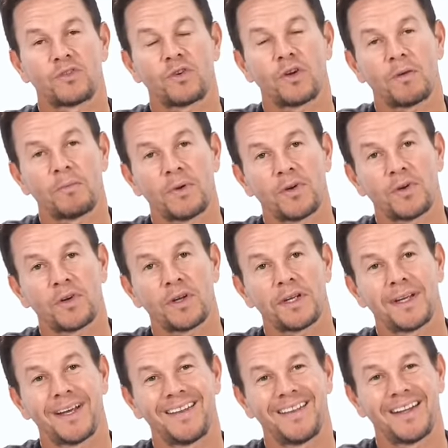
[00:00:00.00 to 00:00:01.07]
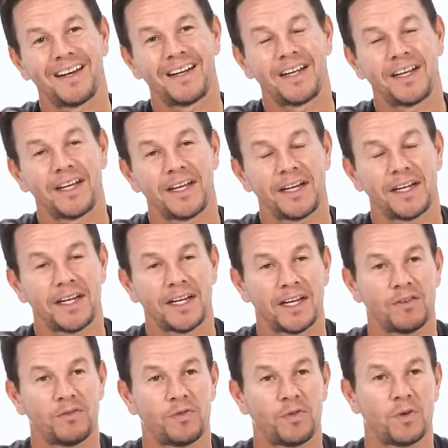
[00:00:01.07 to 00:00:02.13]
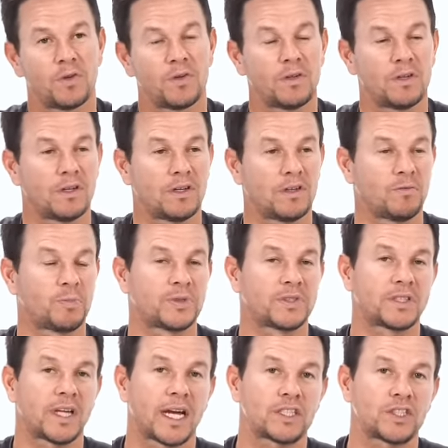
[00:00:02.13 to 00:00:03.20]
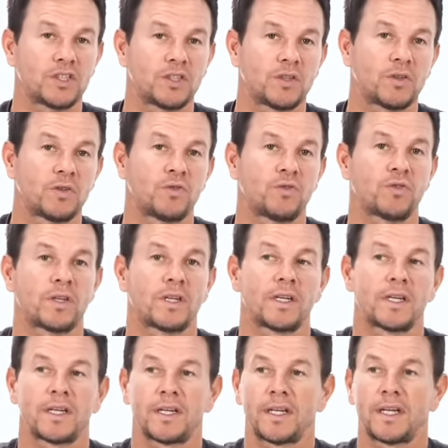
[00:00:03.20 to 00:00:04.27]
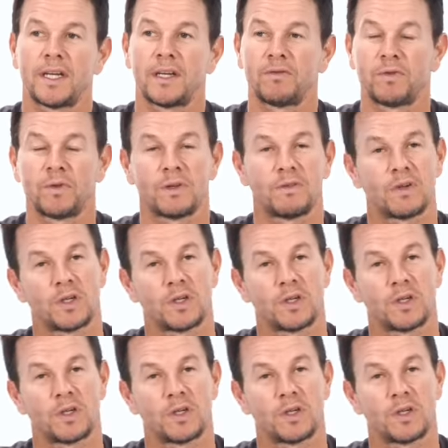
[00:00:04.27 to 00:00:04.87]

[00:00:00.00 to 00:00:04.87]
strawberry, and then I had a handful of pistachios and I had a handful of